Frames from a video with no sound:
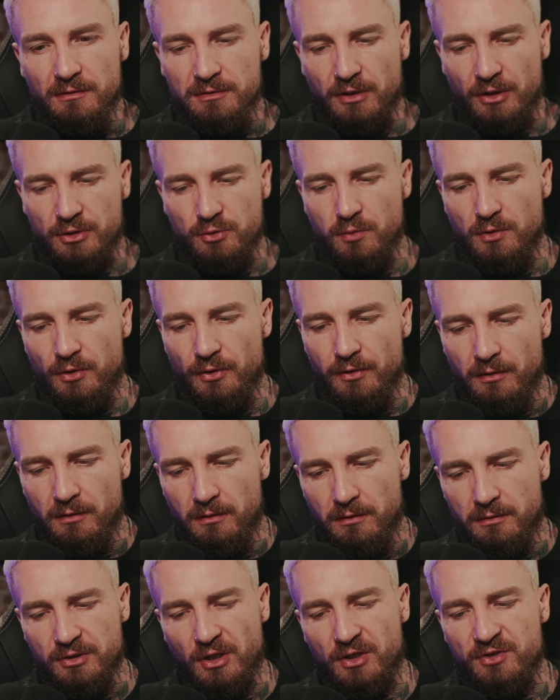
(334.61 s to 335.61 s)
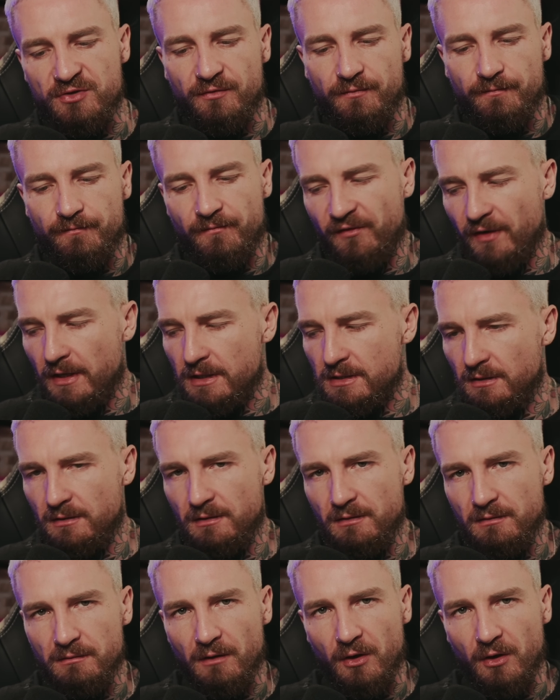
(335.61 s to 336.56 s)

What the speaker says: Touch wood, touch fake